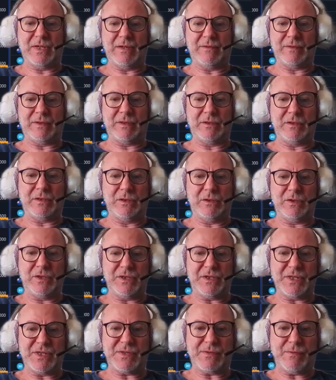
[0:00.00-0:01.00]
Look at this
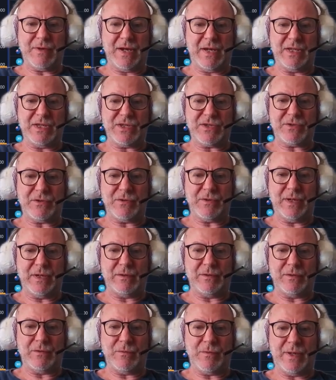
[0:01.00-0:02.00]
range through here on the
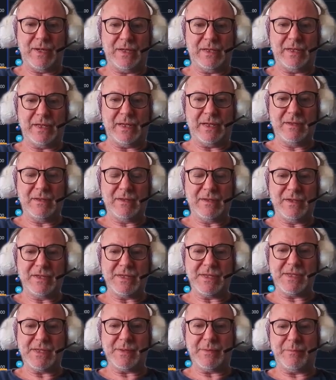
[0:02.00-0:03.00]
weekly. This is a
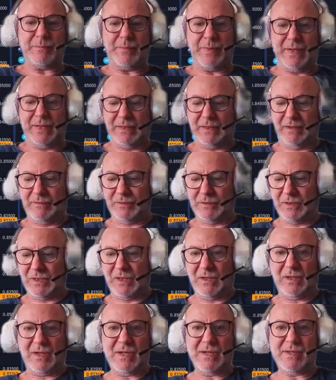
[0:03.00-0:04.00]
big level,
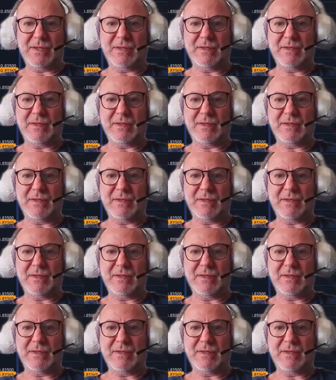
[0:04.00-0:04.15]
guys.